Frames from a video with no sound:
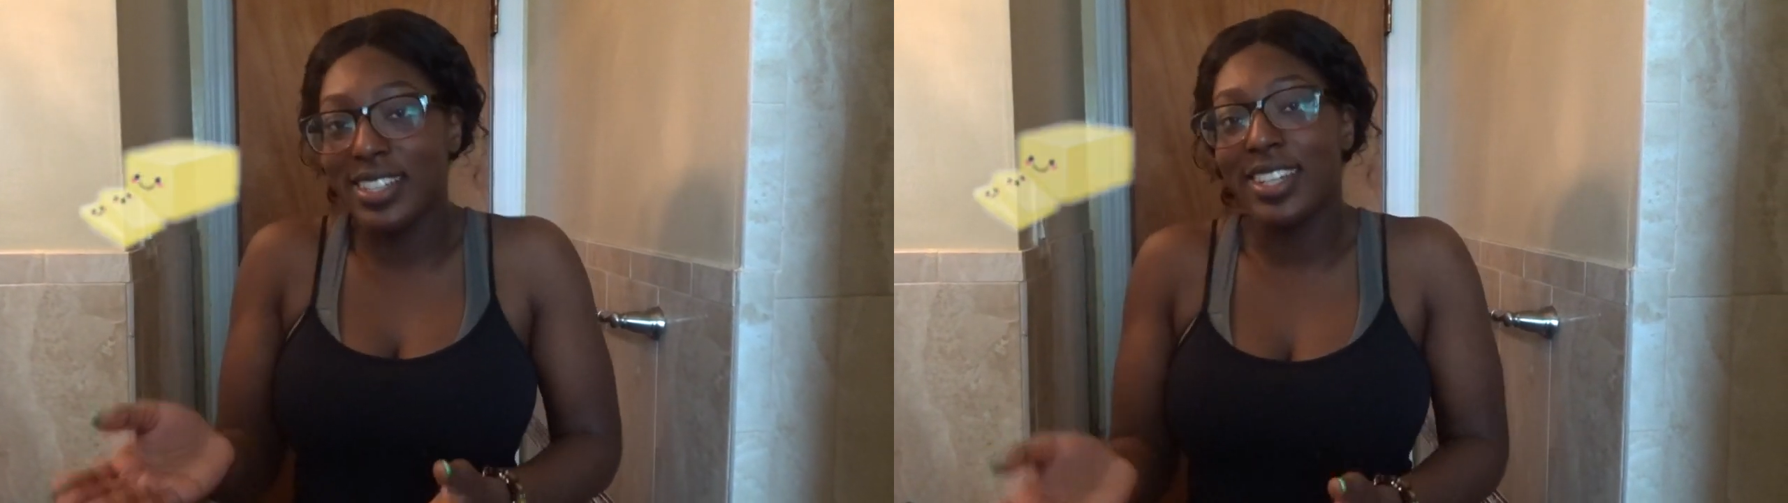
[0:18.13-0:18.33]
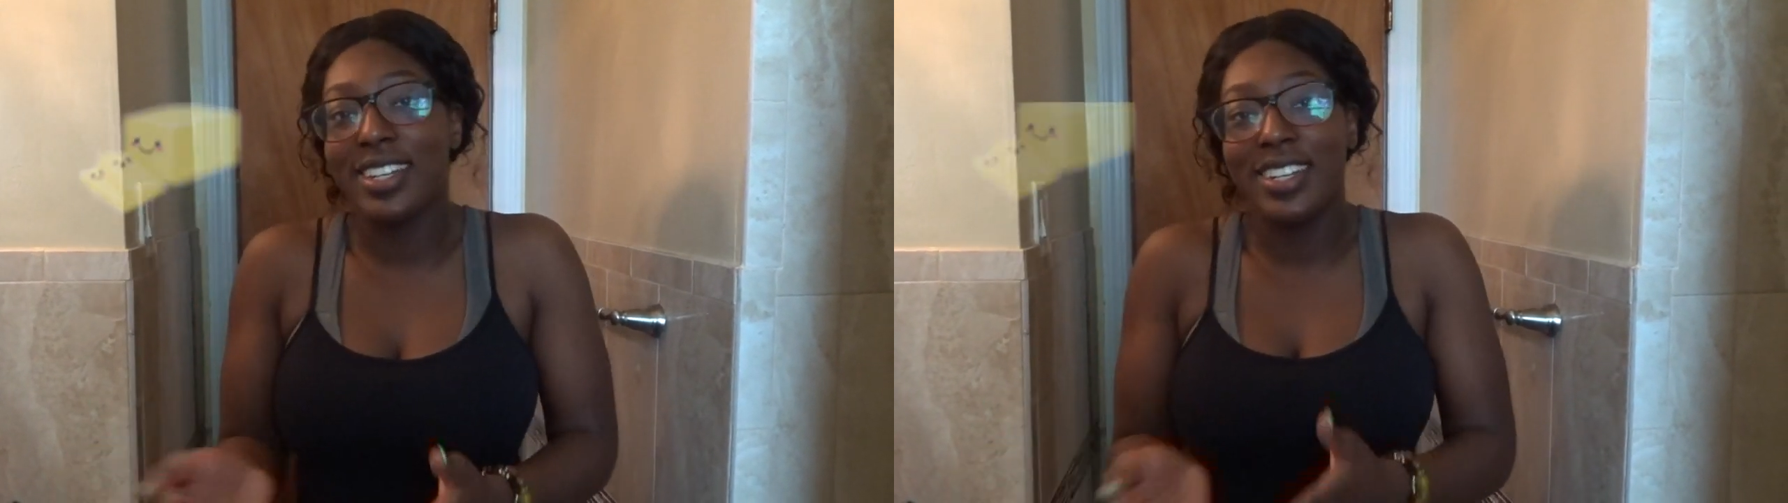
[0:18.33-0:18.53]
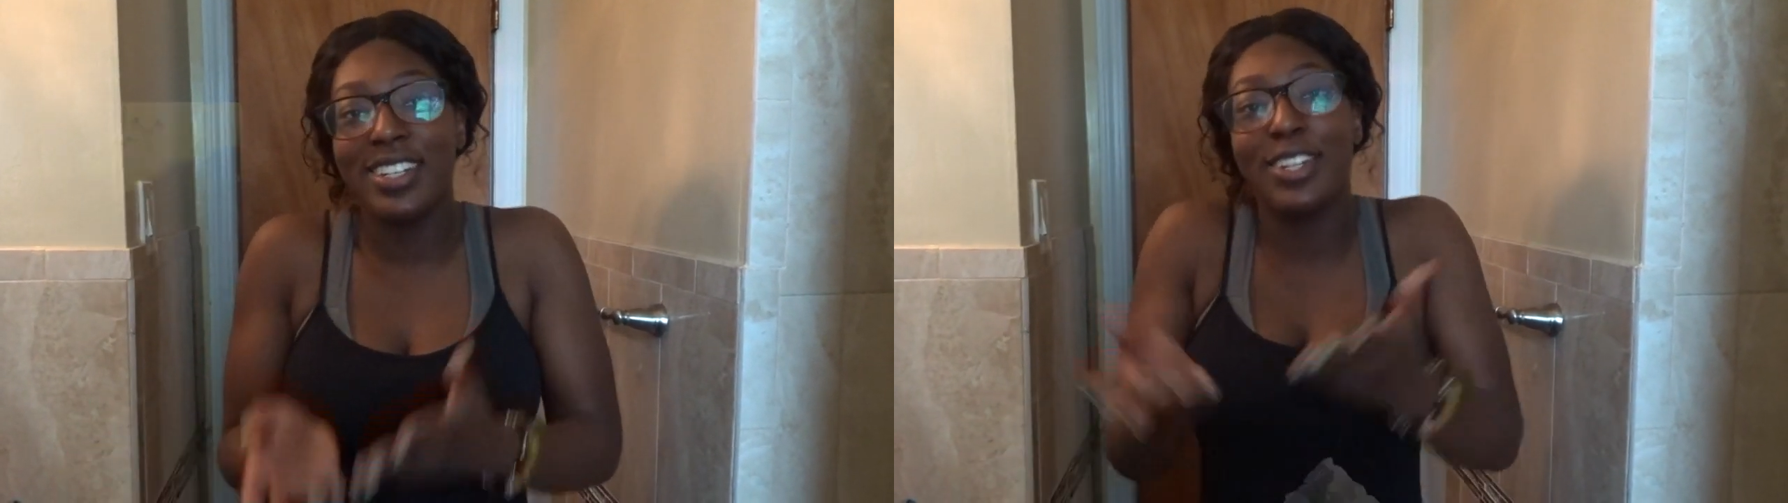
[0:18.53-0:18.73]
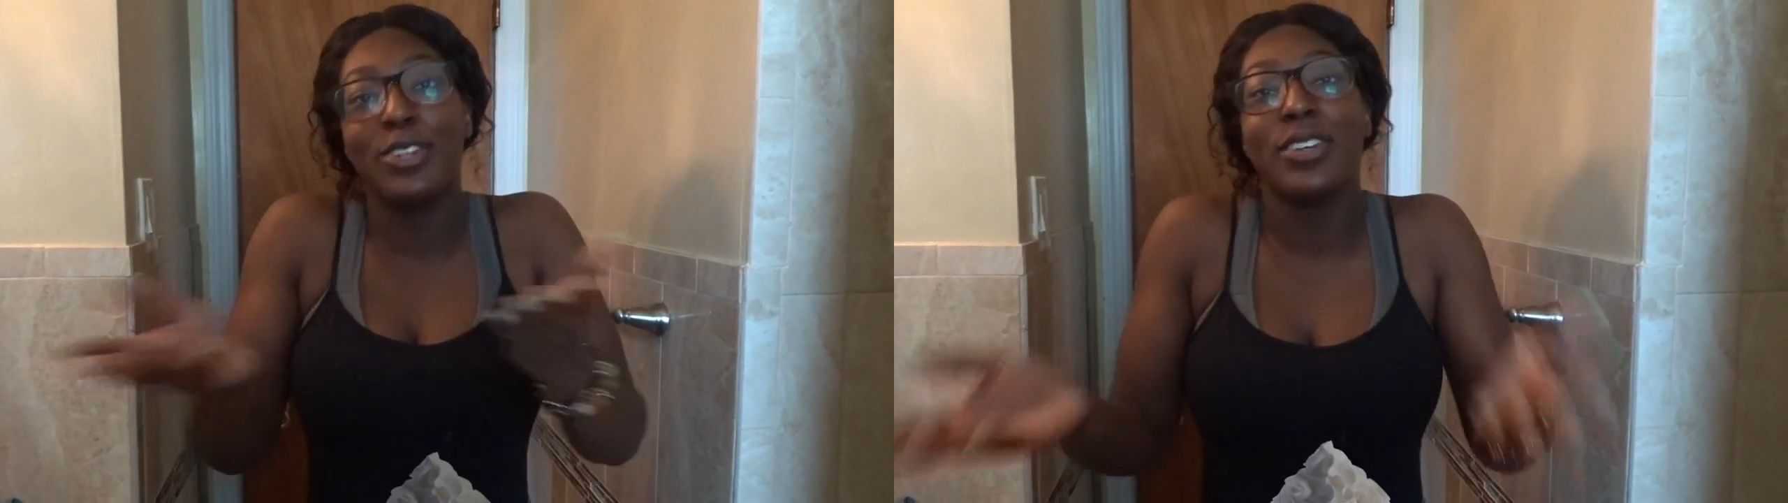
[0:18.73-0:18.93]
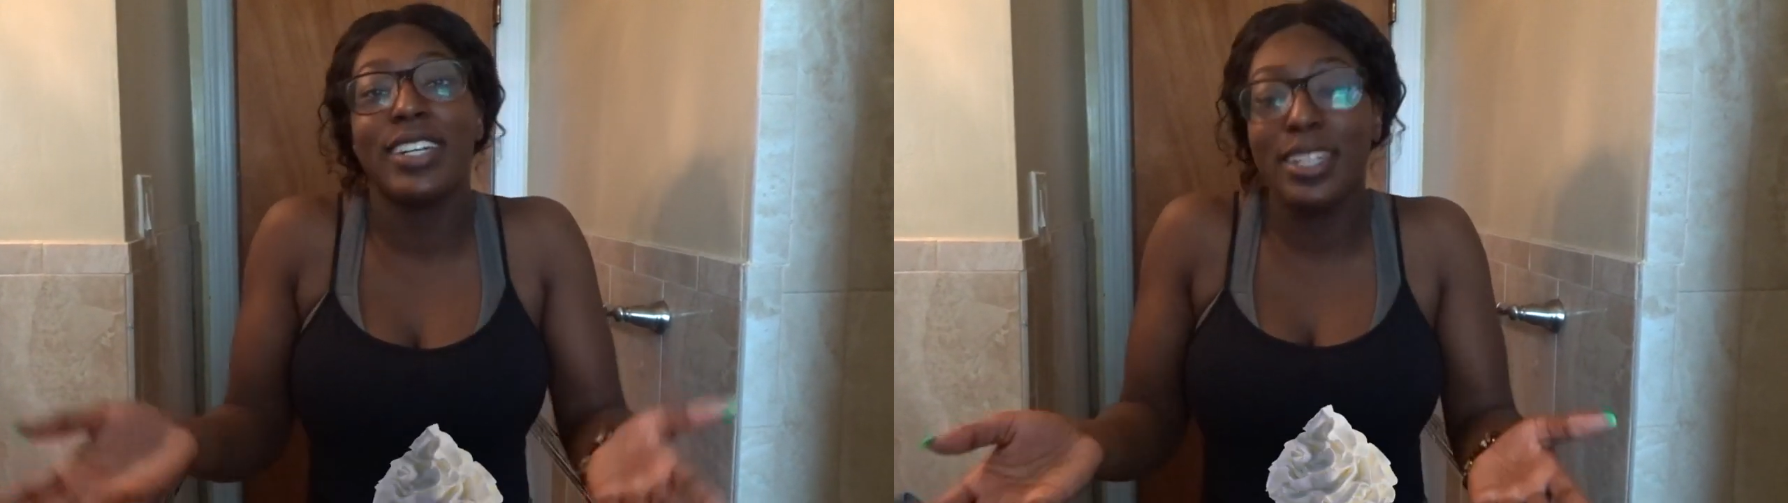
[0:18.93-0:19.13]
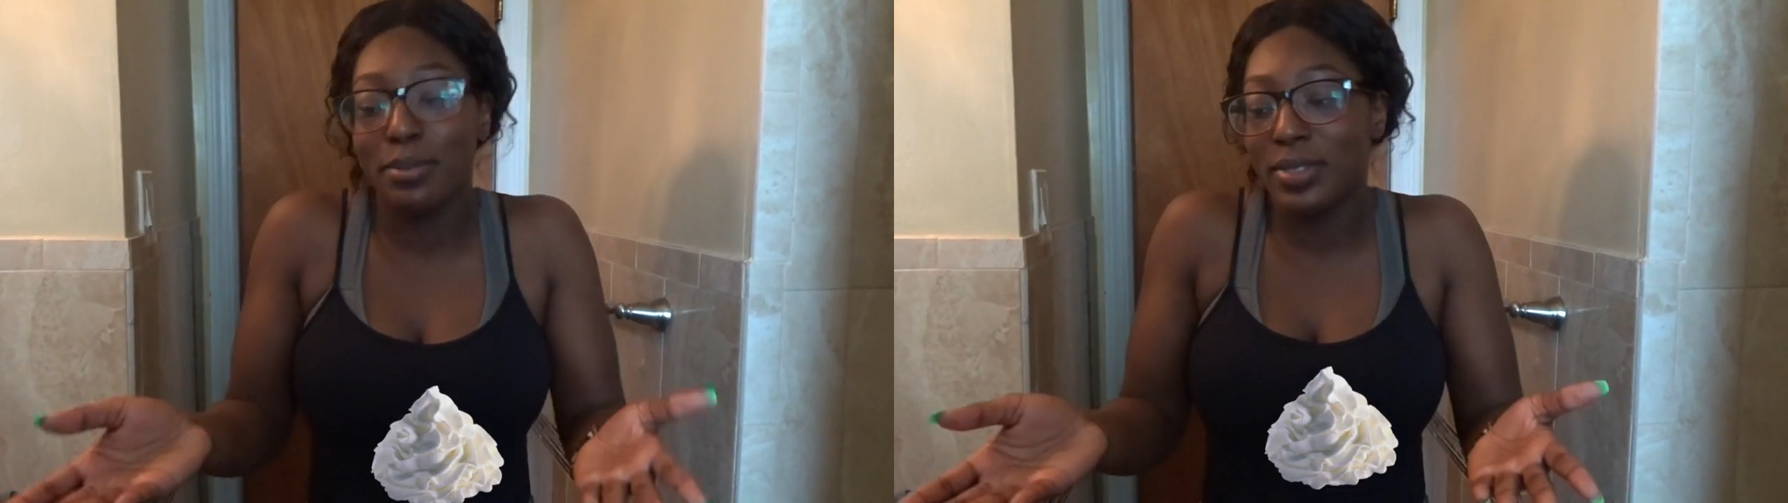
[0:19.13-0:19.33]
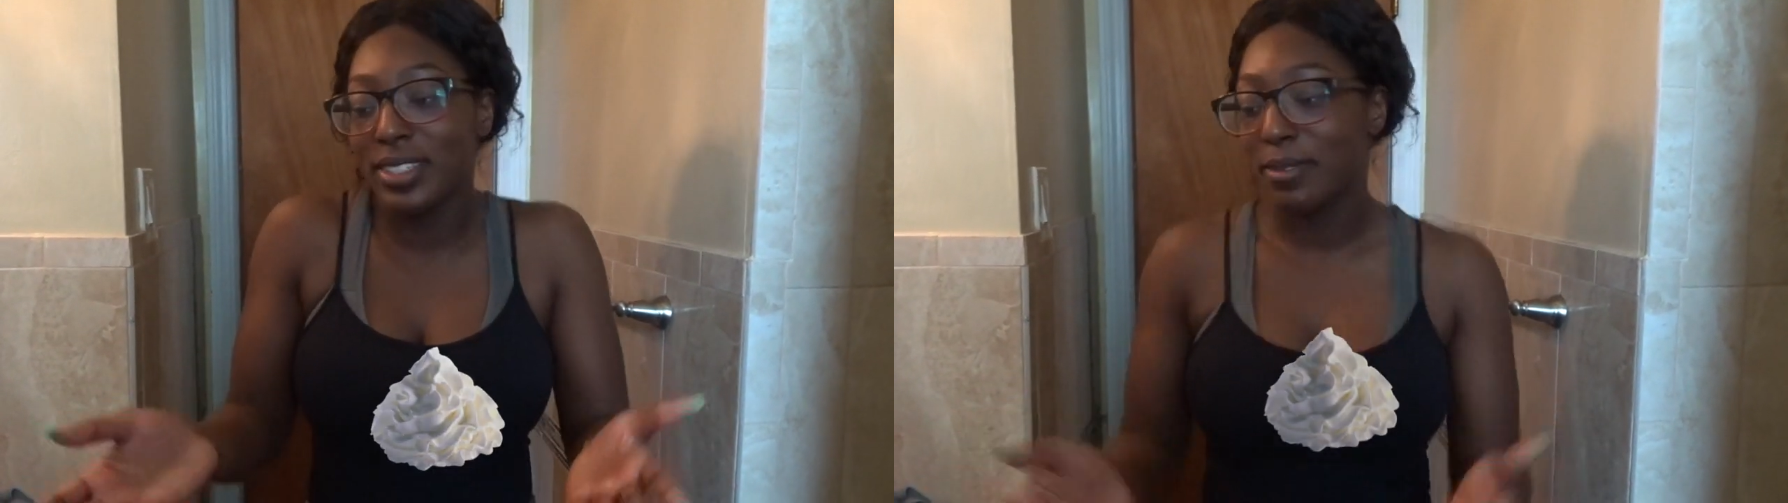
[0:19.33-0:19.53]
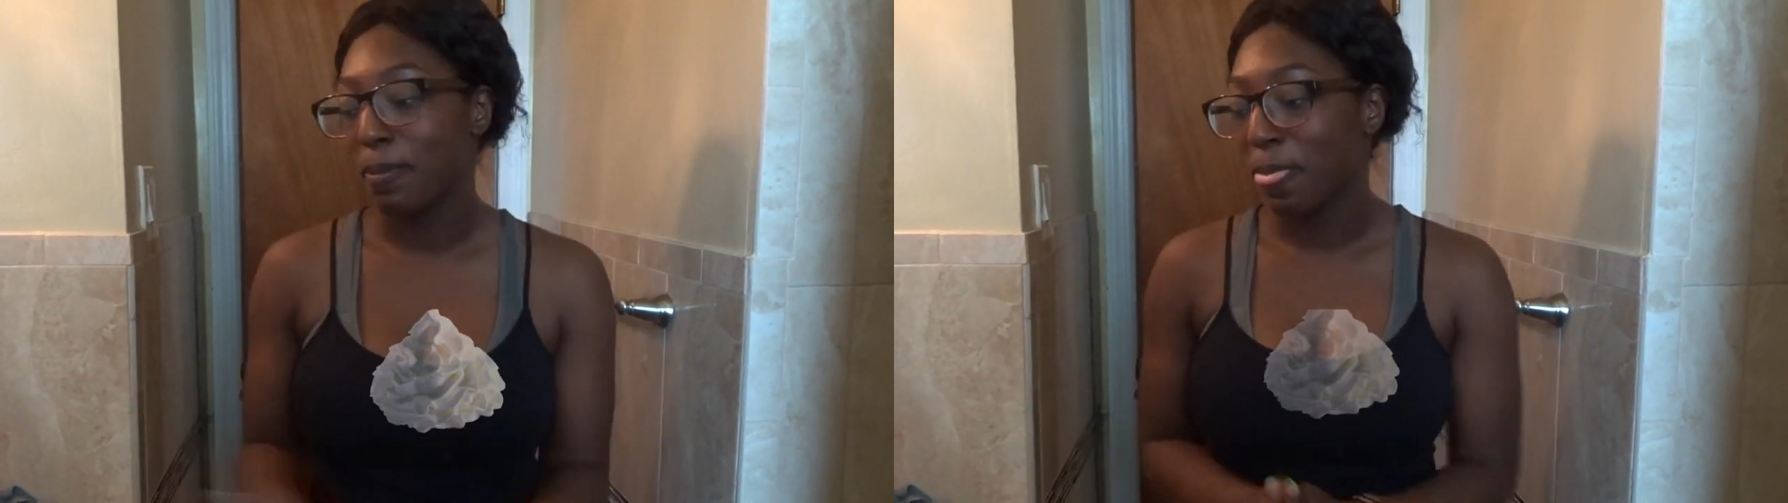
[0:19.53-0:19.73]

and you need your creams.